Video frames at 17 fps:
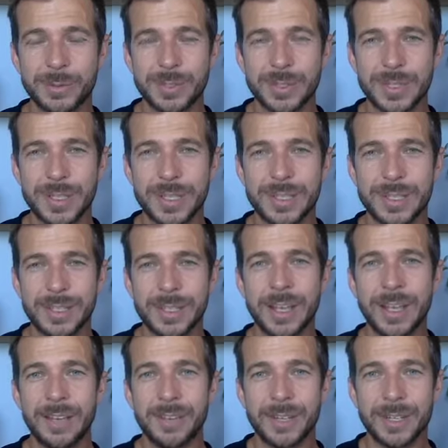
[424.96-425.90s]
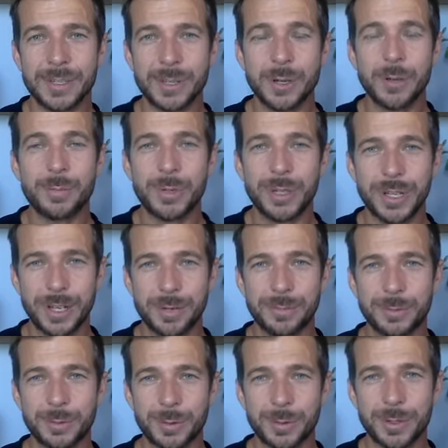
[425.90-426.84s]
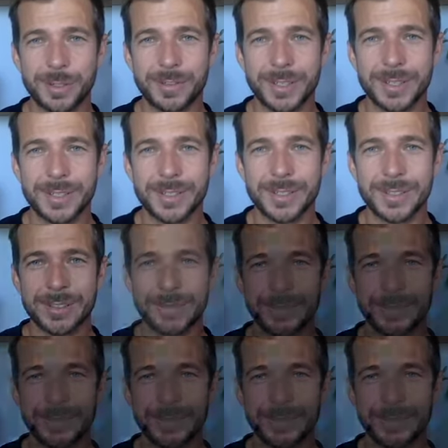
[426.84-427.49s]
season that He's opening up for all of us.